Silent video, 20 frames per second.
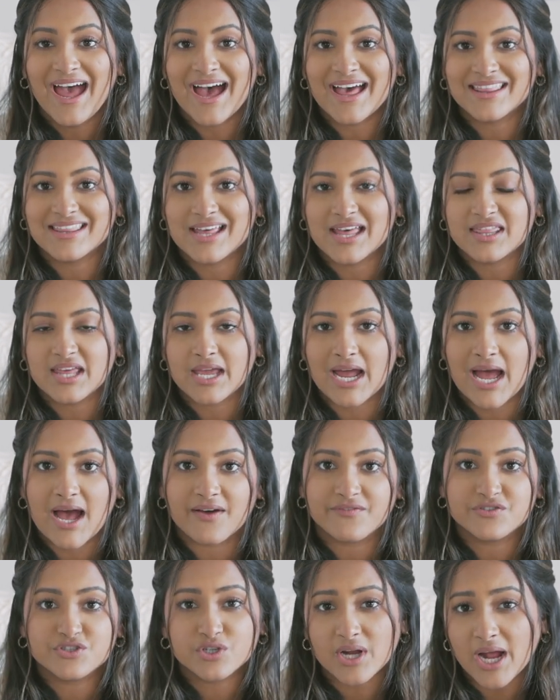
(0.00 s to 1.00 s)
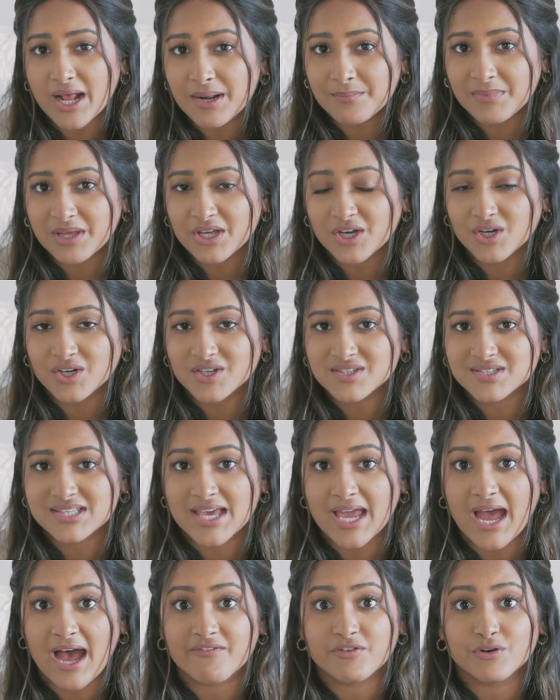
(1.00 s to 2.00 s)
And then they have treadmills,
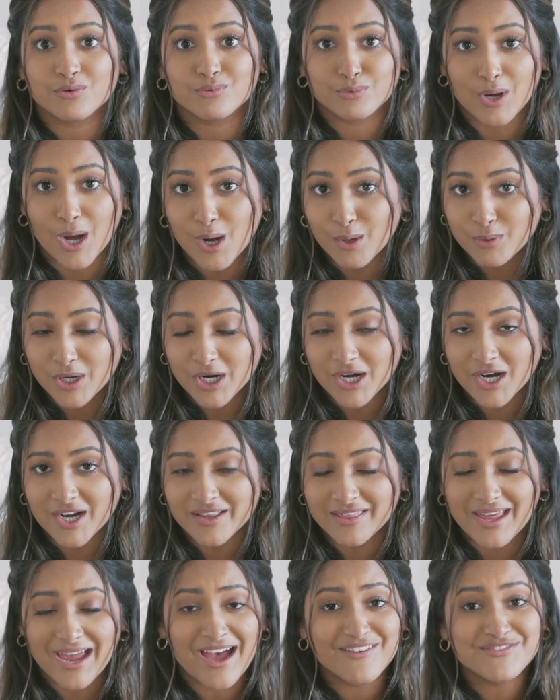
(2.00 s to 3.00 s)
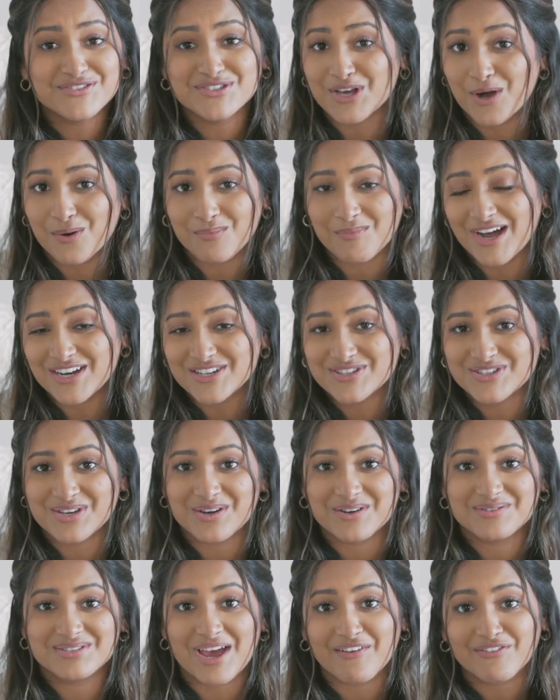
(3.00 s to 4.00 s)
they have a rower, they have so much.
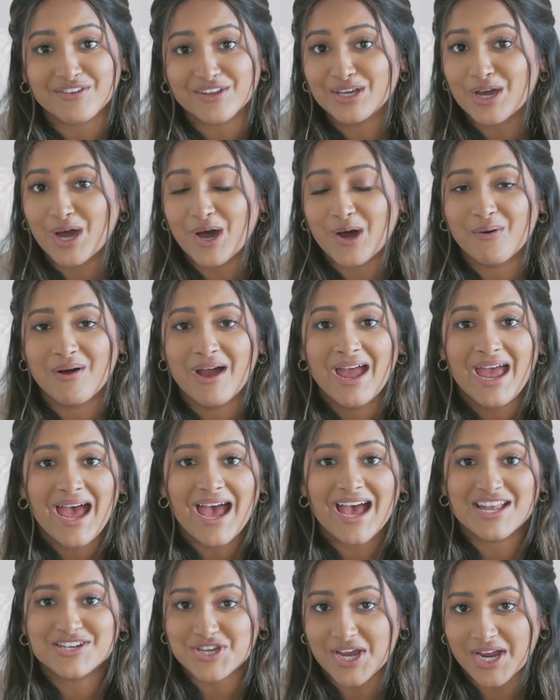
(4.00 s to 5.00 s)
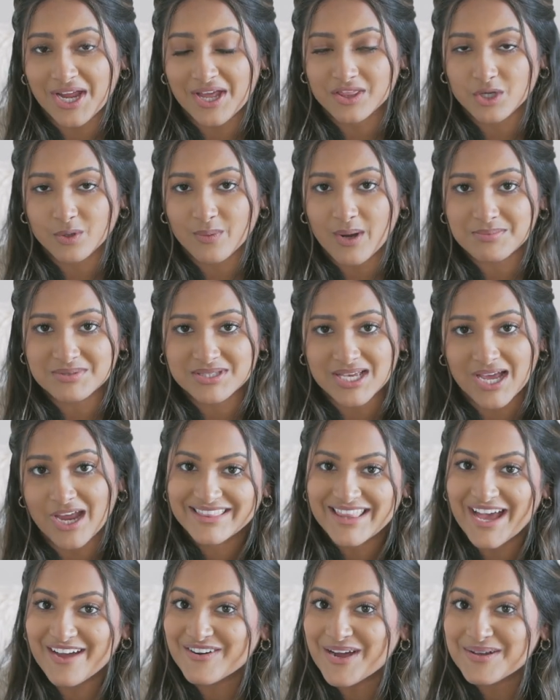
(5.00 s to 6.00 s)
So definitely go and check out their
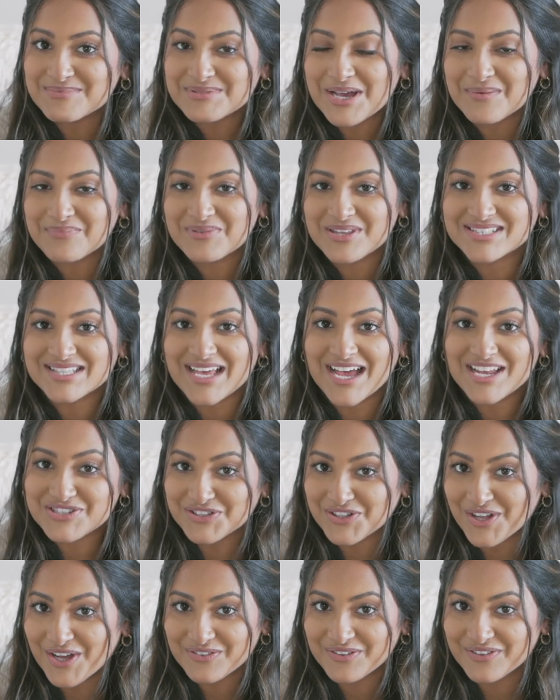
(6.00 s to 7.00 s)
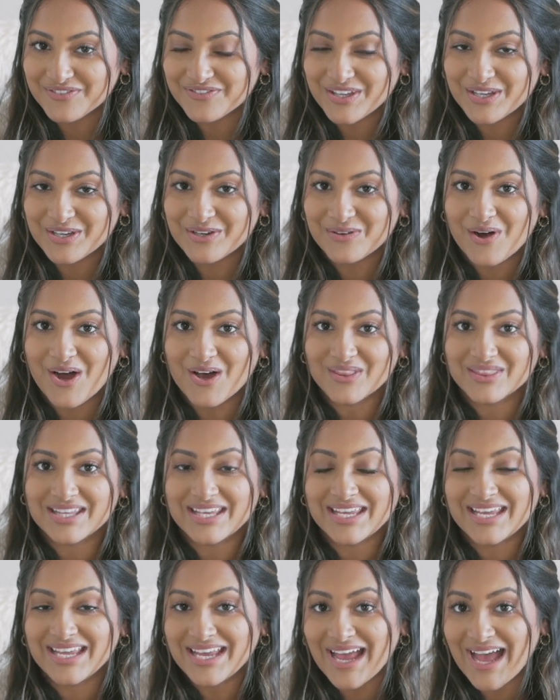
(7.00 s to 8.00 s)
website. That wraps up this Echelon review on
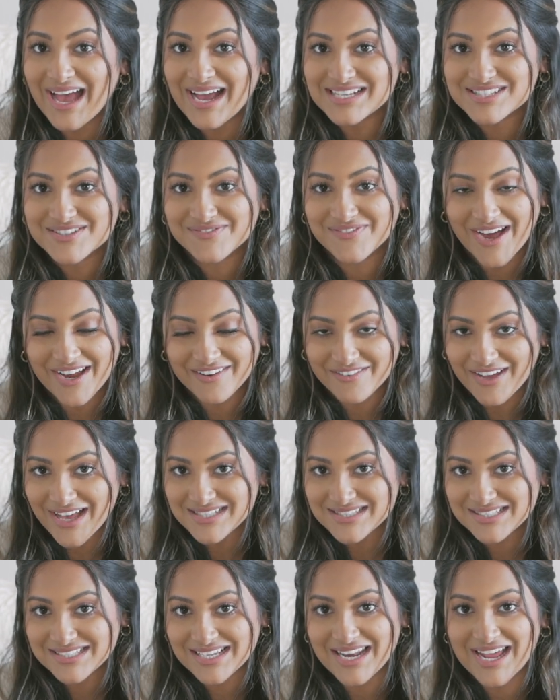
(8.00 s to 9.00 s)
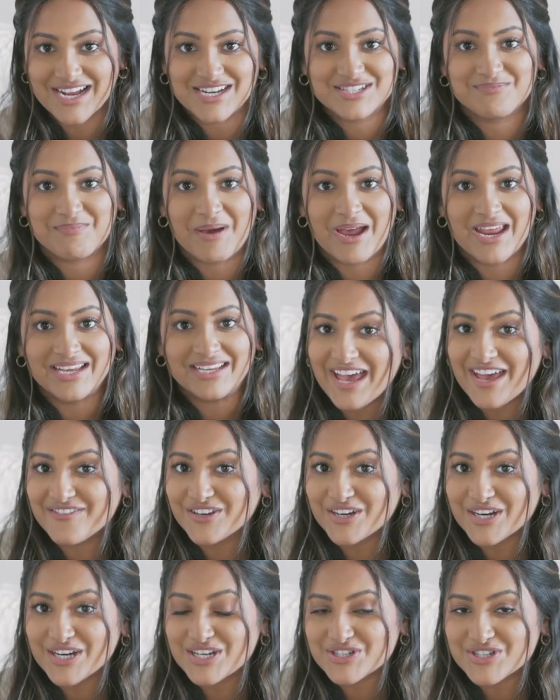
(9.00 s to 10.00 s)
the EX5S Connect bike. If
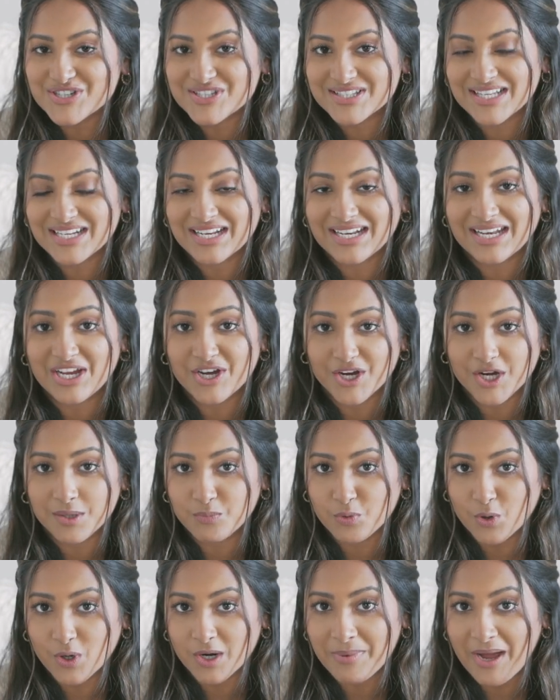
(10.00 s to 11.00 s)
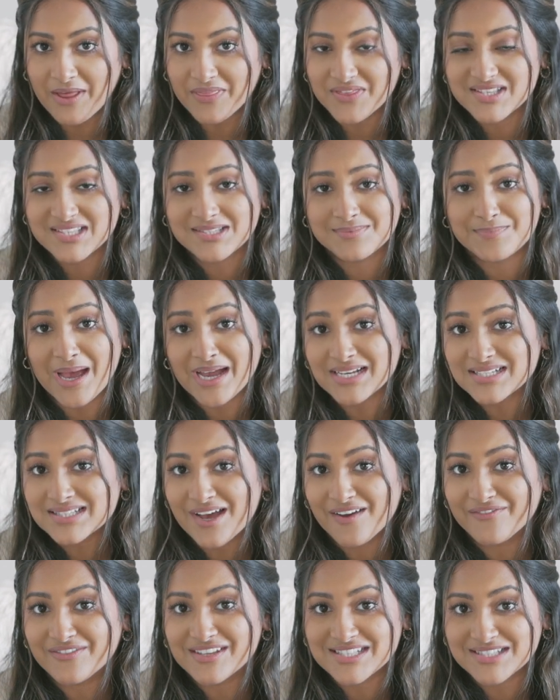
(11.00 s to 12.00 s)
you're interested in hearing more about the specs
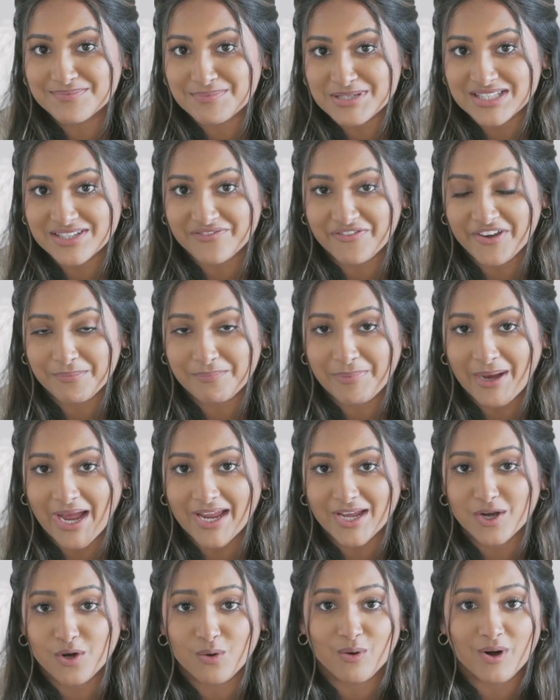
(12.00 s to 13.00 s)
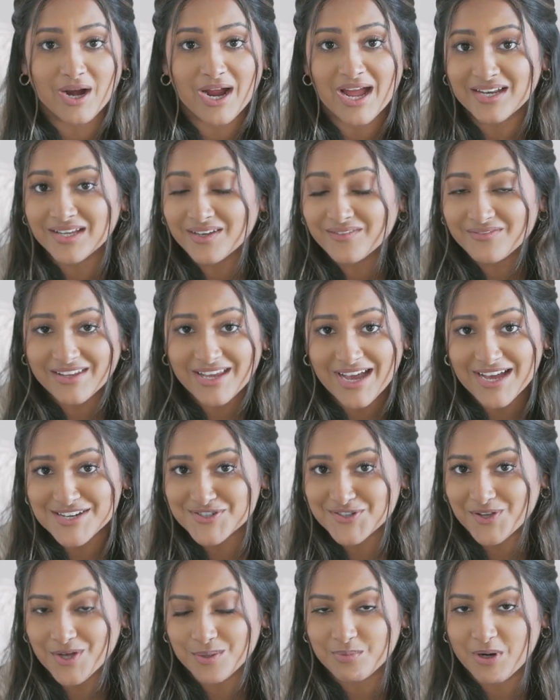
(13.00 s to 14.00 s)
of this specific bike or any of the
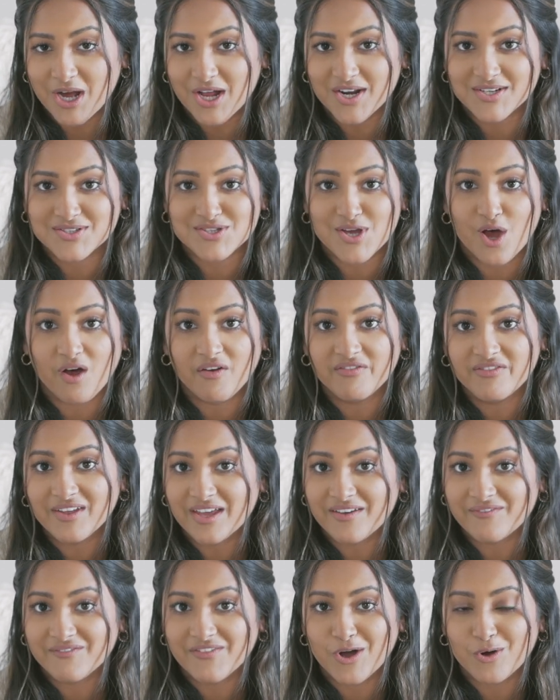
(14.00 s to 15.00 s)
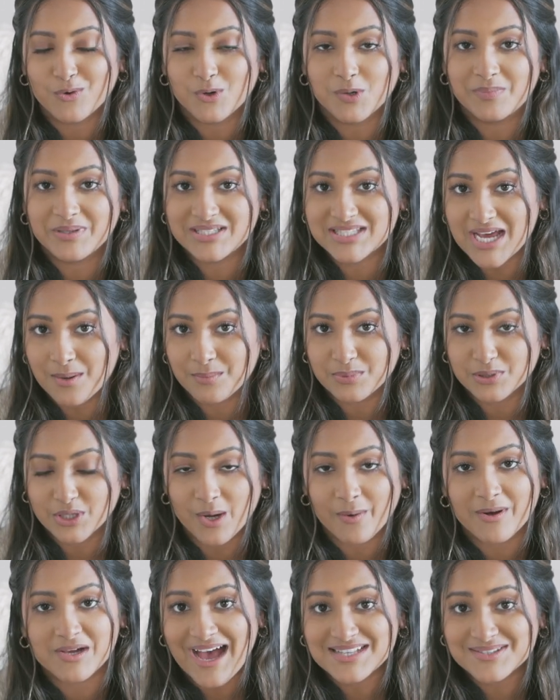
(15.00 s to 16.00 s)
Echelon products, all of the info will be down
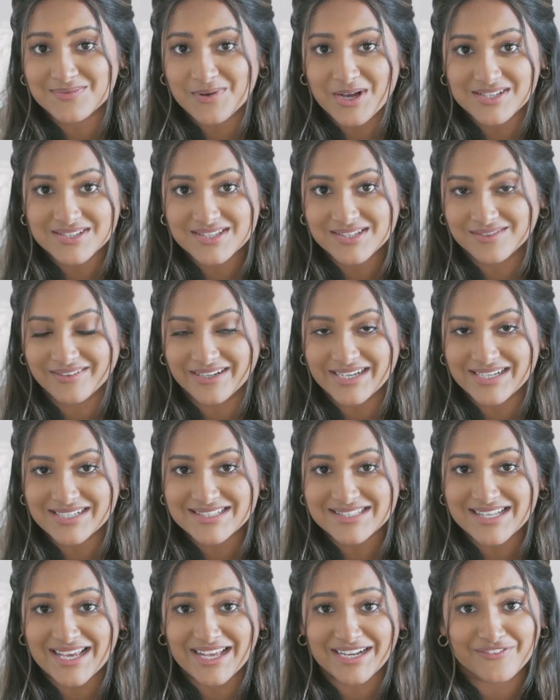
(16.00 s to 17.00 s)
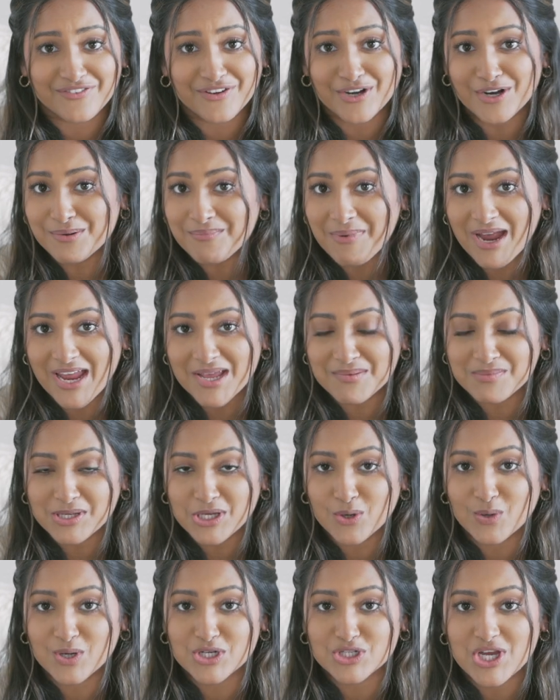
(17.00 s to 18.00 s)
below as well as the links. And if you're in
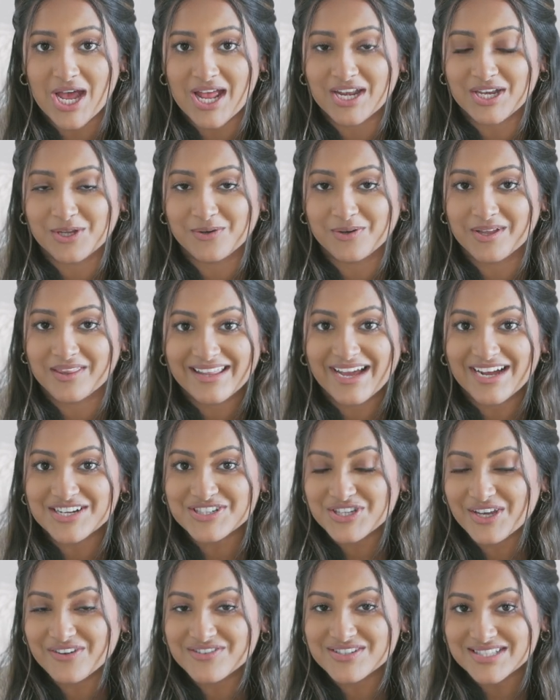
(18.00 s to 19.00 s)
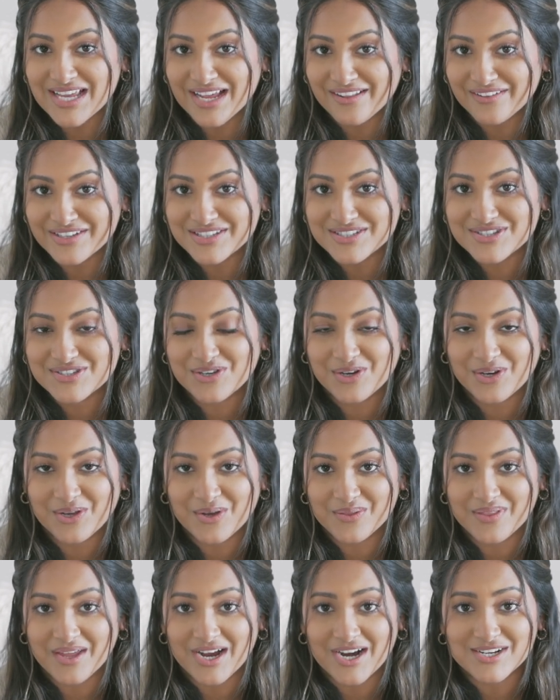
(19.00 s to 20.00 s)
Miami or Chattanooga, they actually have a cycling
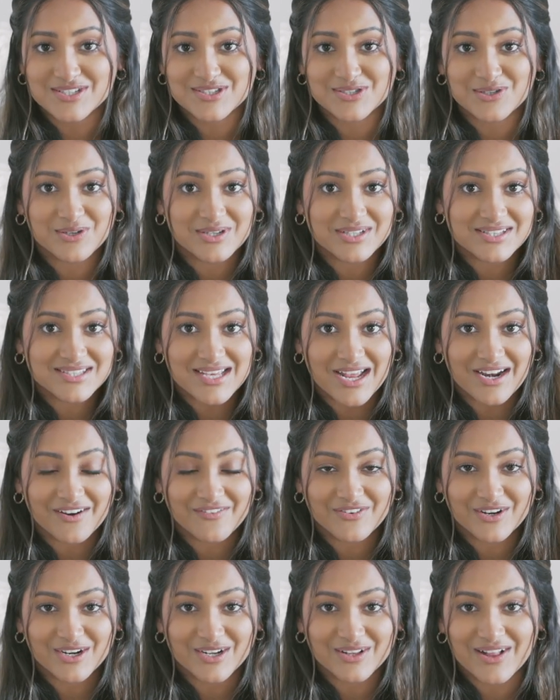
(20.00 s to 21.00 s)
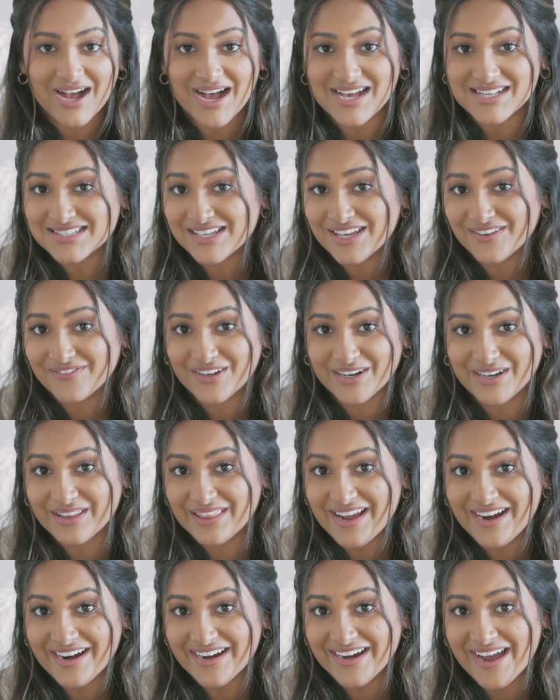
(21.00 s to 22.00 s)
studio there, so you can sign up for a class if you're in
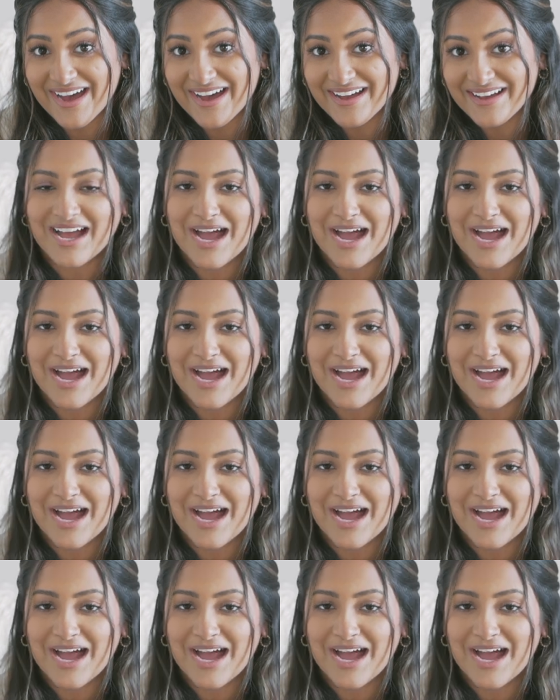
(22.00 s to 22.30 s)
the area.